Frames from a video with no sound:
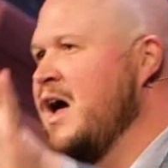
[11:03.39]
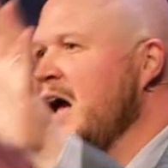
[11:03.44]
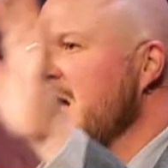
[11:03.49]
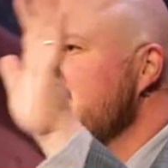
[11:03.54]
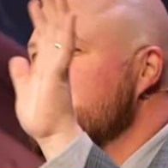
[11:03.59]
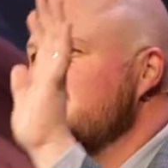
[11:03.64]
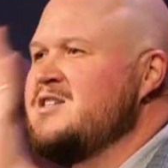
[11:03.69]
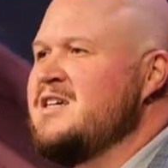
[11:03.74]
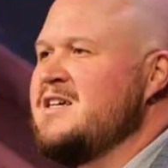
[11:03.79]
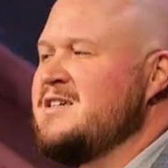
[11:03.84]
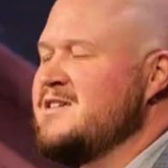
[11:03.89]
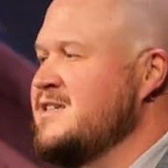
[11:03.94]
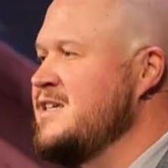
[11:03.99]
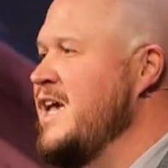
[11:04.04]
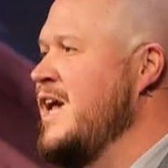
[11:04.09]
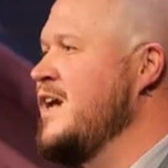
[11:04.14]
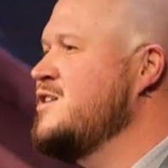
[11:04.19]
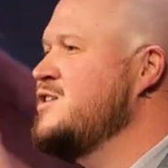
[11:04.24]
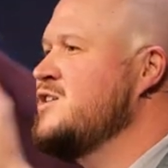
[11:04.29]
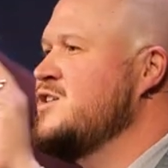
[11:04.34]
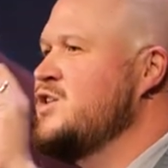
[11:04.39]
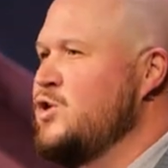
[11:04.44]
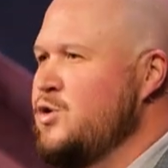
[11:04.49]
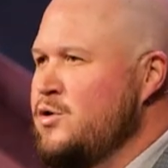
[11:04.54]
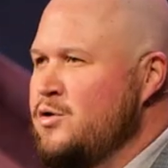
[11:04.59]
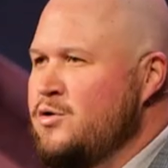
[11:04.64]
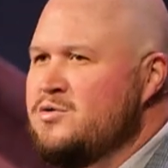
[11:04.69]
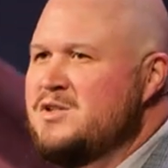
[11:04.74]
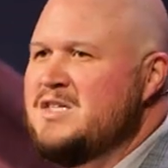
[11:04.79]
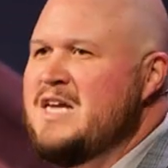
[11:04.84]
I insist, take
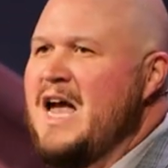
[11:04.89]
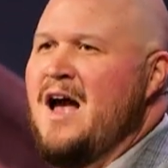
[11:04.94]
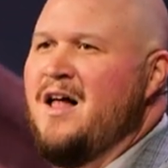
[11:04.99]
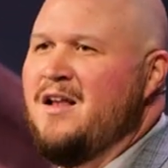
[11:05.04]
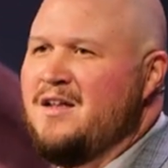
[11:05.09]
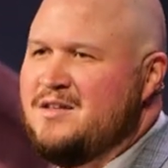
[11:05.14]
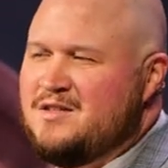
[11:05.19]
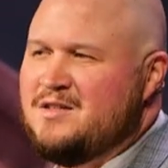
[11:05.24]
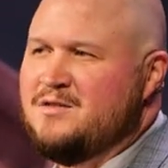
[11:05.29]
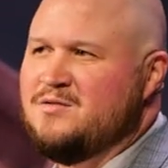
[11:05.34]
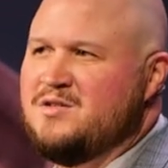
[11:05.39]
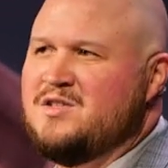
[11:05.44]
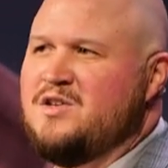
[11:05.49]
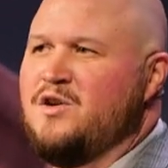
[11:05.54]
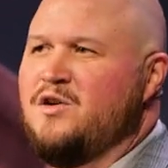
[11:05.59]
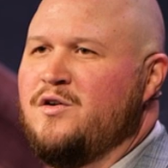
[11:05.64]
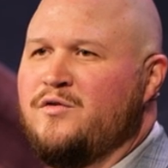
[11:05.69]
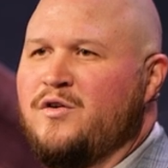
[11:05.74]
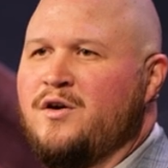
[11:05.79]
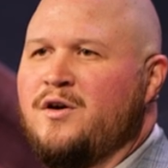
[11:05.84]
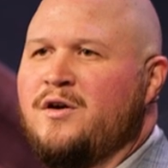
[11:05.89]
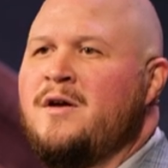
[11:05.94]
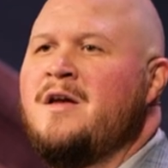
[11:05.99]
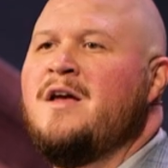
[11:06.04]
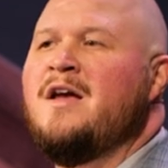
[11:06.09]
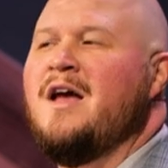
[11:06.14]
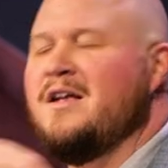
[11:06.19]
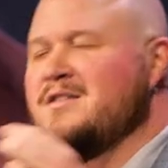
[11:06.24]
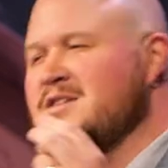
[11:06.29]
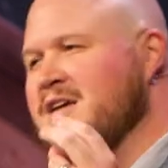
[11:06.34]
two talents of silver
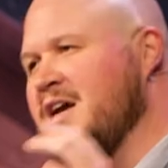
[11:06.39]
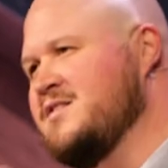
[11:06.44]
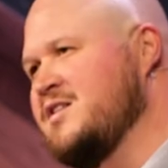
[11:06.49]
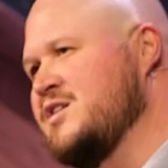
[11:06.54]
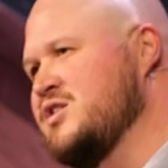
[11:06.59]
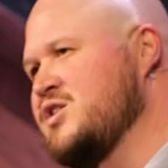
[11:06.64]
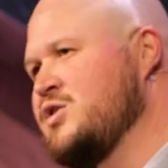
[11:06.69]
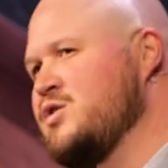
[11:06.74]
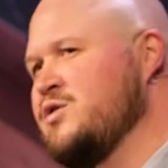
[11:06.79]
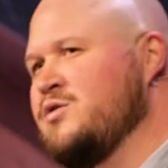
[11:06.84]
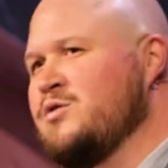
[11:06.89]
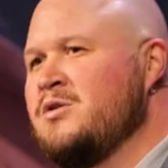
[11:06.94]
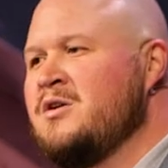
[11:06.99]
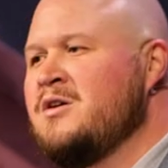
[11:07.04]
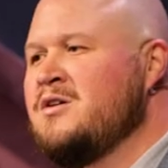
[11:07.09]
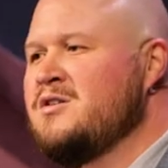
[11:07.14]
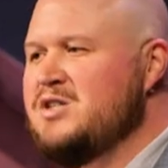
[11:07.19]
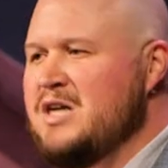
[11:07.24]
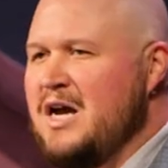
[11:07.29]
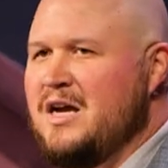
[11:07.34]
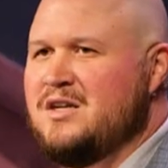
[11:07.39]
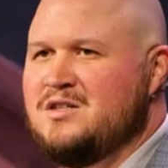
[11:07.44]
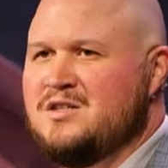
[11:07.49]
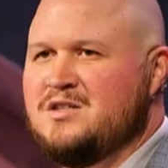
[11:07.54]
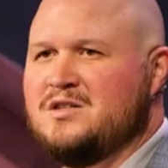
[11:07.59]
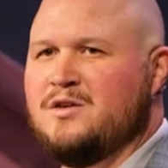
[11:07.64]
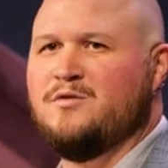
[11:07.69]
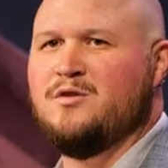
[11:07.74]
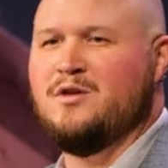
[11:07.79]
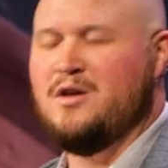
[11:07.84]
and take the two
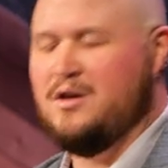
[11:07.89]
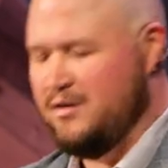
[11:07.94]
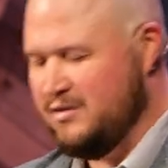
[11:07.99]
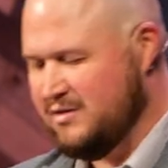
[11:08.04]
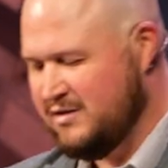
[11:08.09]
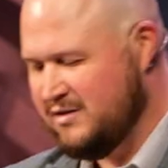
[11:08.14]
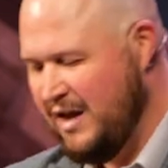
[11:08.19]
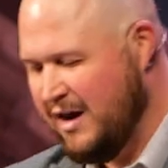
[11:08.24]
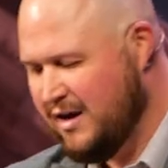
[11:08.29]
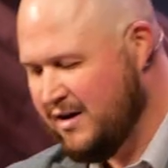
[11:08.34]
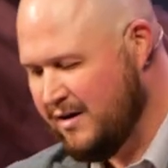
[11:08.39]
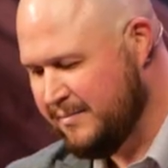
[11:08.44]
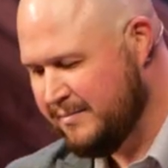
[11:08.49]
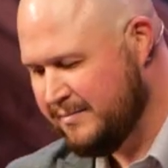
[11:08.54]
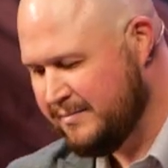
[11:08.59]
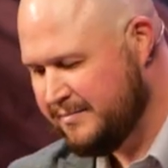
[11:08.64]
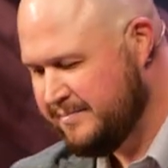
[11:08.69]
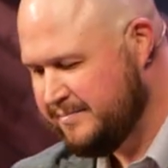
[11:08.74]
changes of clothes. Take them.